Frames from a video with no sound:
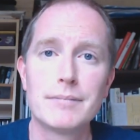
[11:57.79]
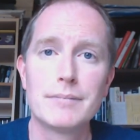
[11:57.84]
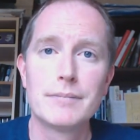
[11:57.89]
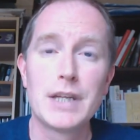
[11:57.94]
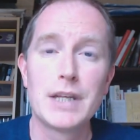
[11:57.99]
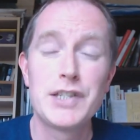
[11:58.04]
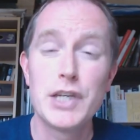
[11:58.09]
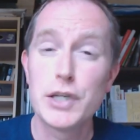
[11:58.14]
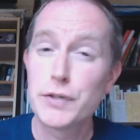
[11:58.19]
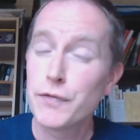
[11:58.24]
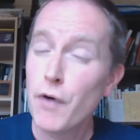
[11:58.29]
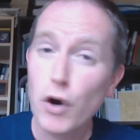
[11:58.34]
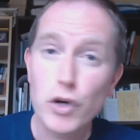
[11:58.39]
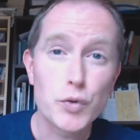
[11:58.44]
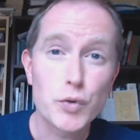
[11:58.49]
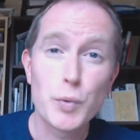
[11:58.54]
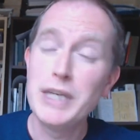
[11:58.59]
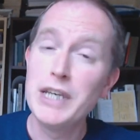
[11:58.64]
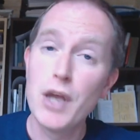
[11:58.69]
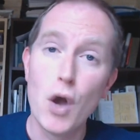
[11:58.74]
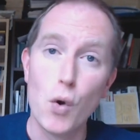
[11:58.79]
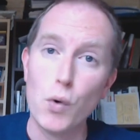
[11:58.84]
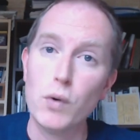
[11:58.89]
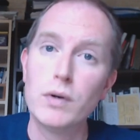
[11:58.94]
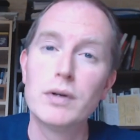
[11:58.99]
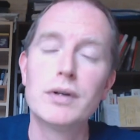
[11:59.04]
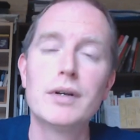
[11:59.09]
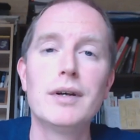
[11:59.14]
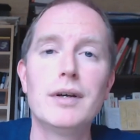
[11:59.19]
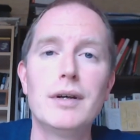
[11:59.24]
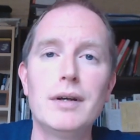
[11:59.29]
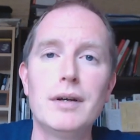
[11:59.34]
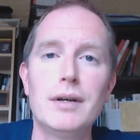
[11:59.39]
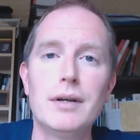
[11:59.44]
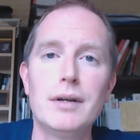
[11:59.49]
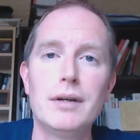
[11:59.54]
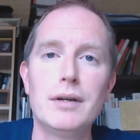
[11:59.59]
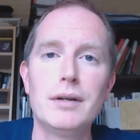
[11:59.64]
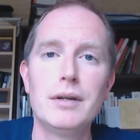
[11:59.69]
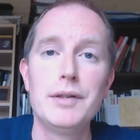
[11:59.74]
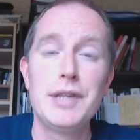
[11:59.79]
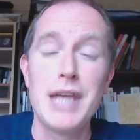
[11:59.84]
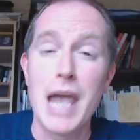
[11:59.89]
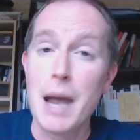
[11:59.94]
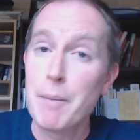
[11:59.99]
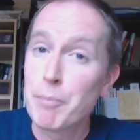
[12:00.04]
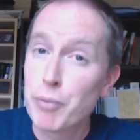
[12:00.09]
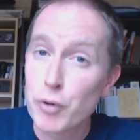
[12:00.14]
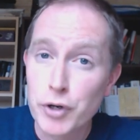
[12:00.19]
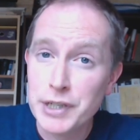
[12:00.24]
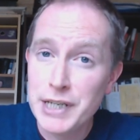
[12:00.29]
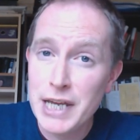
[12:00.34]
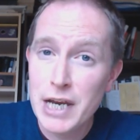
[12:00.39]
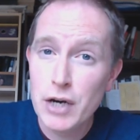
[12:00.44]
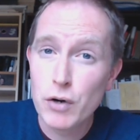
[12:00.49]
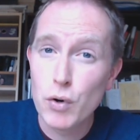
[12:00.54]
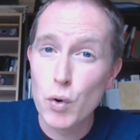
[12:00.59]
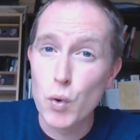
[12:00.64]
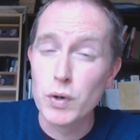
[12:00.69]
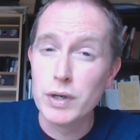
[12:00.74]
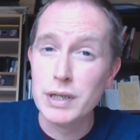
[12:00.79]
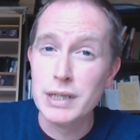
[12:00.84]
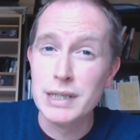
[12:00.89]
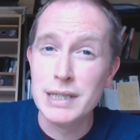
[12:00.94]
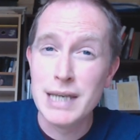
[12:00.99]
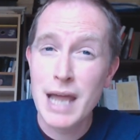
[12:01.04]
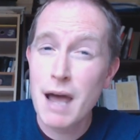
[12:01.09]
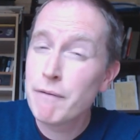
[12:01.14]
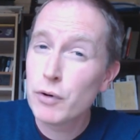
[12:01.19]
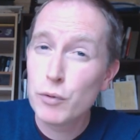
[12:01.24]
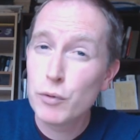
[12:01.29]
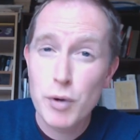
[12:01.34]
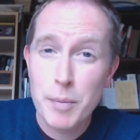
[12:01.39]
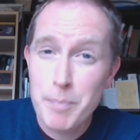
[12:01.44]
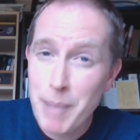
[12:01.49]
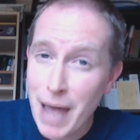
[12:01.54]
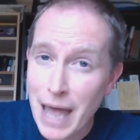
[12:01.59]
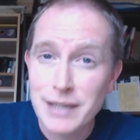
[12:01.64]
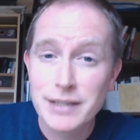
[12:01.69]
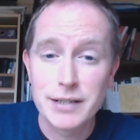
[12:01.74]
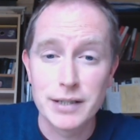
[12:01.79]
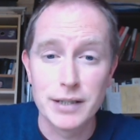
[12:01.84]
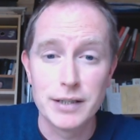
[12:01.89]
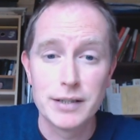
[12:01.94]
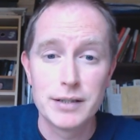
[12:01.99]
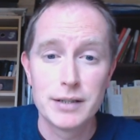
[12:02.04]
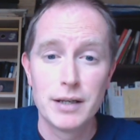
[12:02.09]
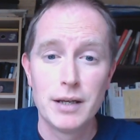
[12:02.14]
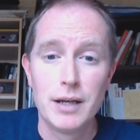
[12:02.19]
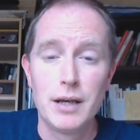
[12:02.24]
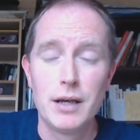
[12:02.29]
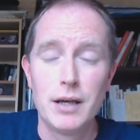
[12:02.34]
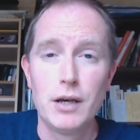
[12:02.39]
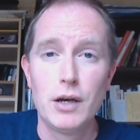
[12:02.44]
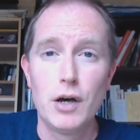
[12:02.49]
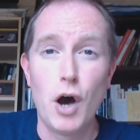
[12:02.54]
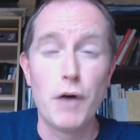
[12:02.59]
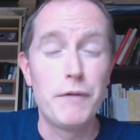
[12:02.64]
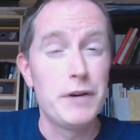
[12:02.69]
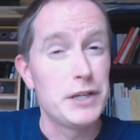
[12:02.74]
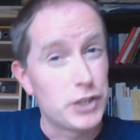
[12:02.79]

See, as far as we know, the Emperor Nero never repented of his